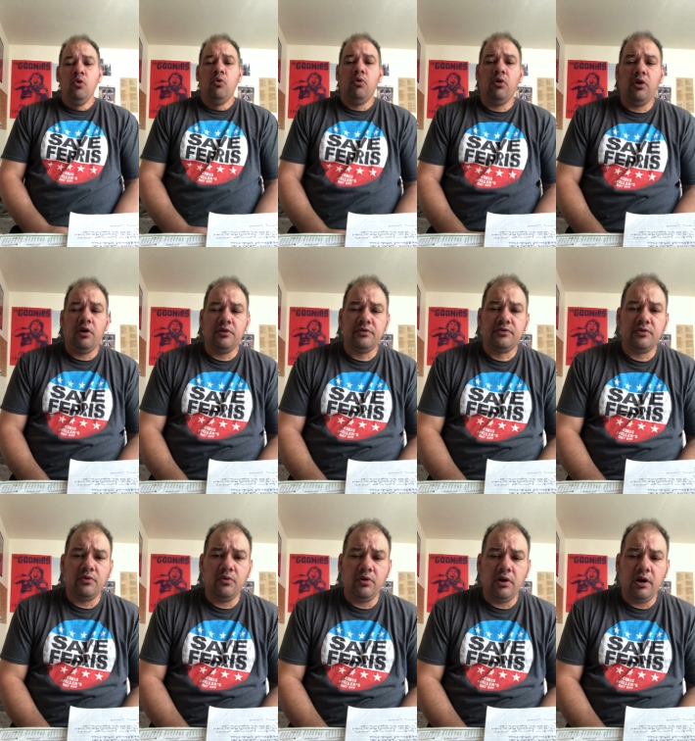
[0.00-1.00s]
We'll
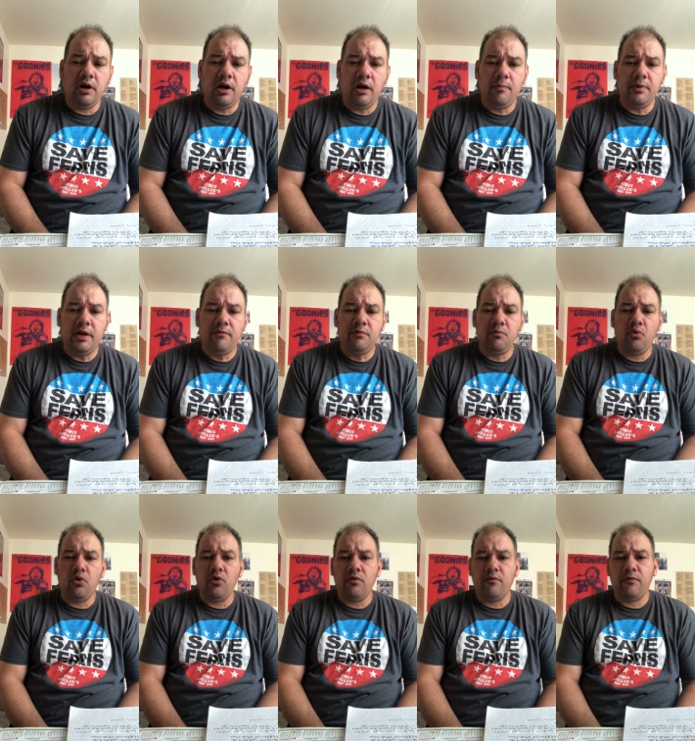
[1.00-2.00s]
also be um, having
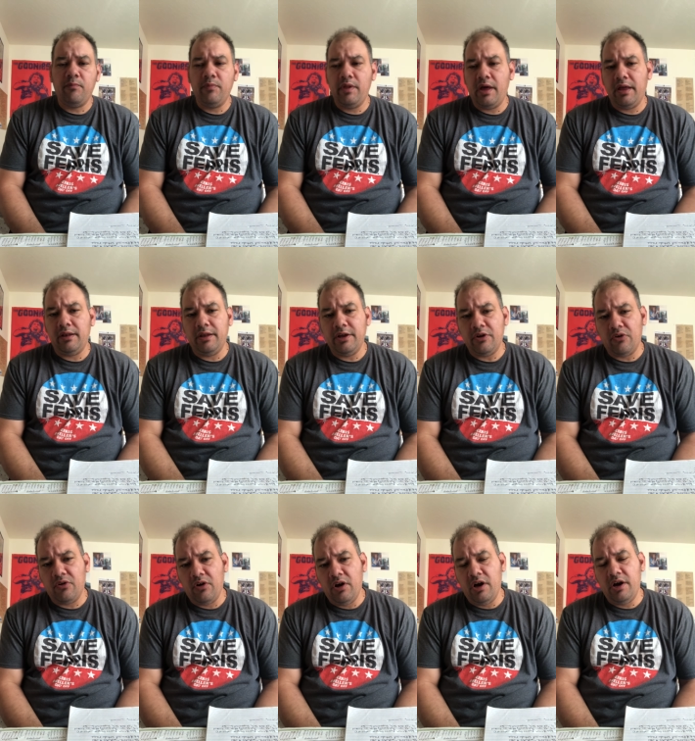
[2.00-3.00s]
more from that
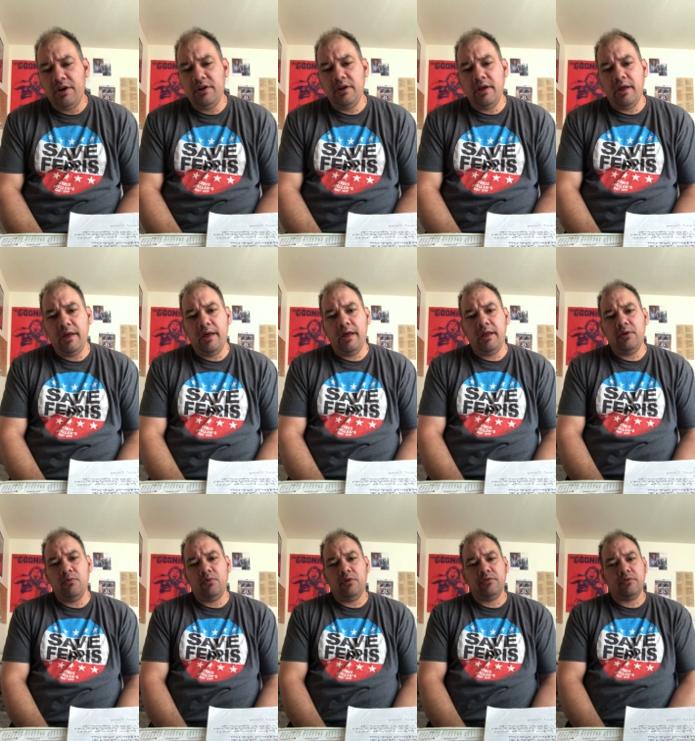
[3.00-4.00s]
later on,
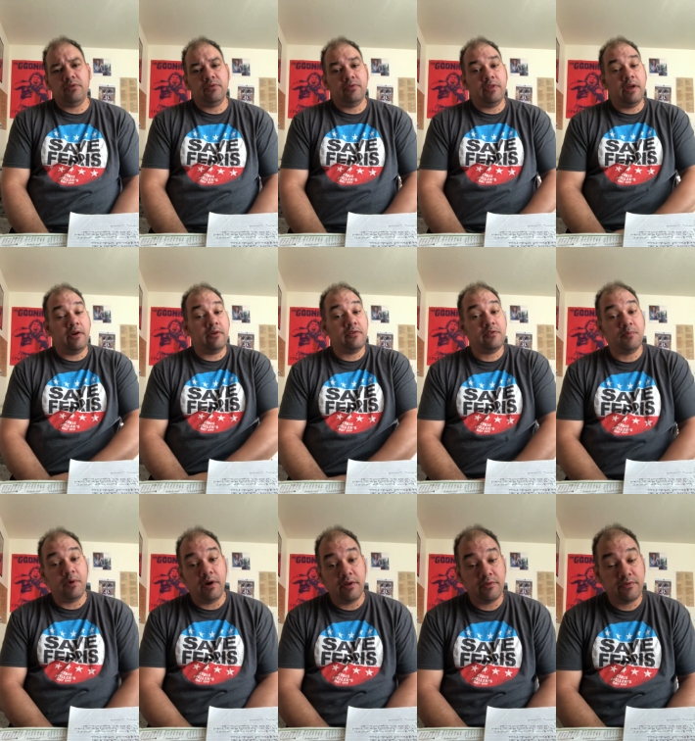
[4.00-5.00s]
and we'll also thank our
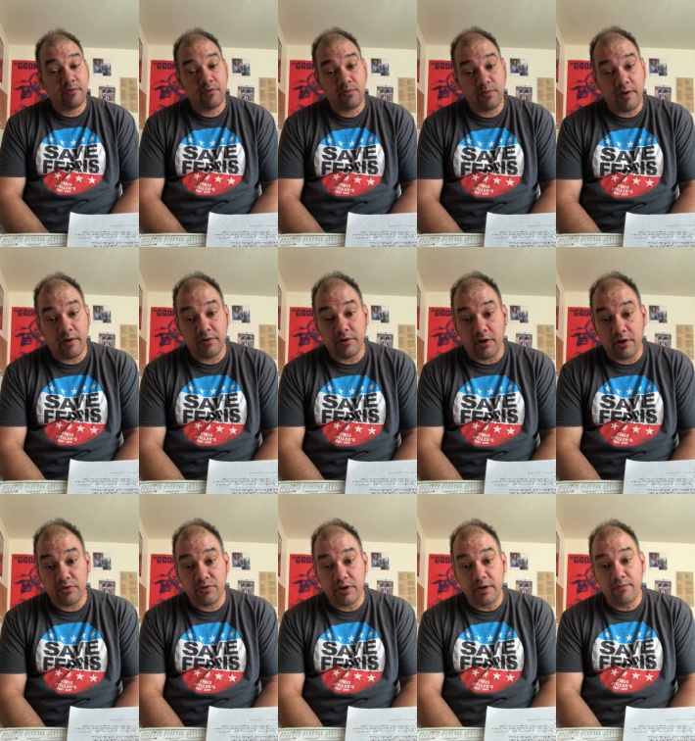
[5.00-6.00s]
sponsors. We got
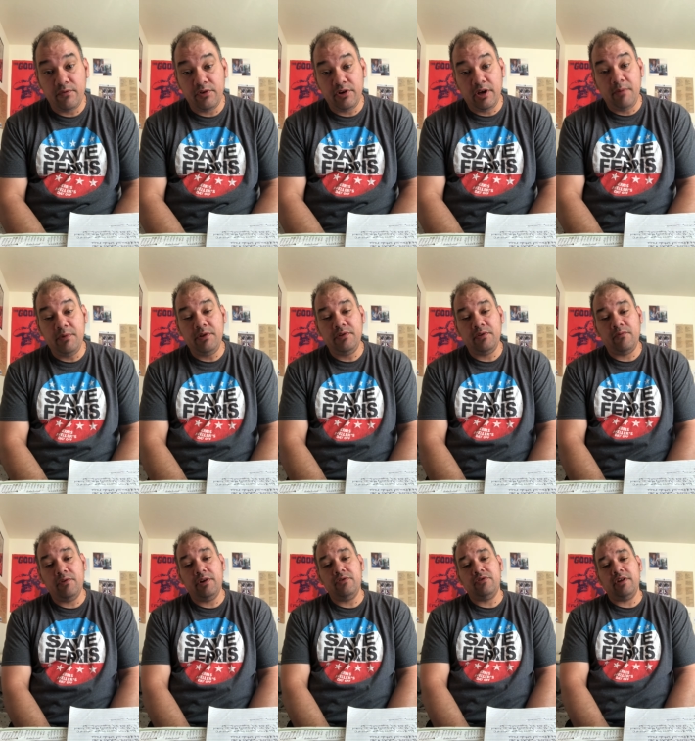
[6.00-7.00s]
Dog Training for Dummies
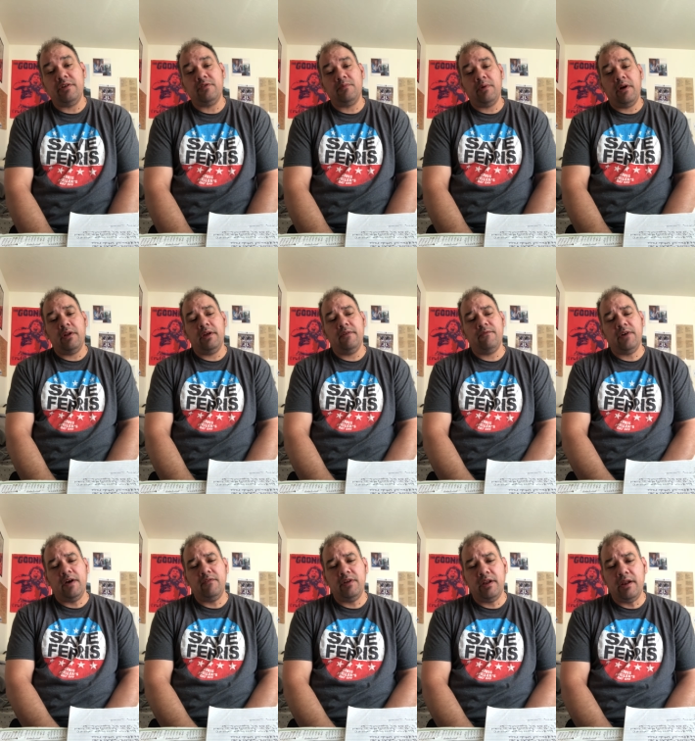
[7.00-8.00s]
over at Jake's Bounty,
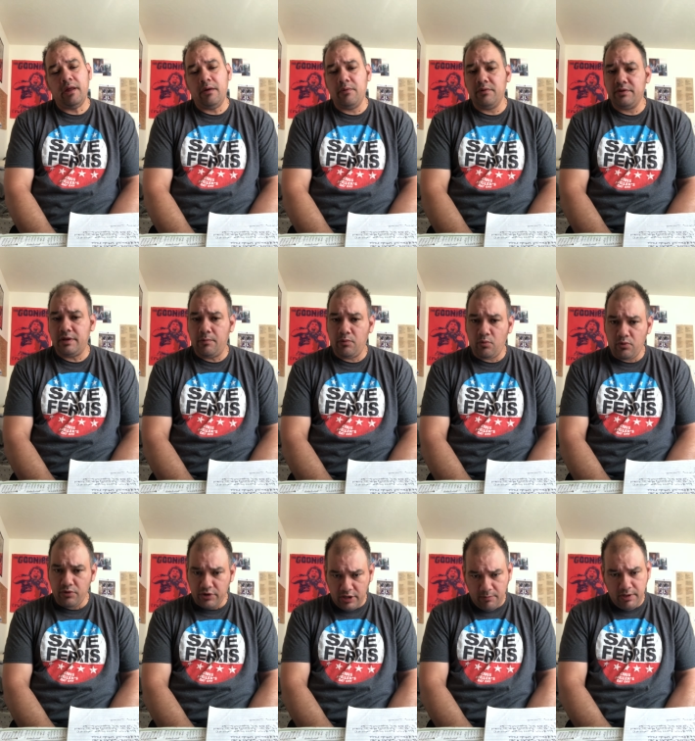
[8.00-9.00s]
599 when you type the
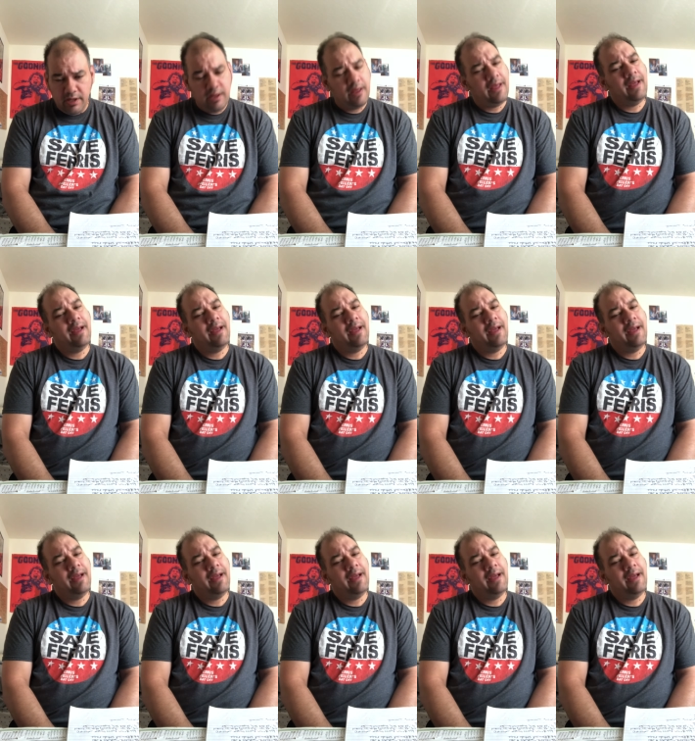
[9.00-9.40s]
word dummy.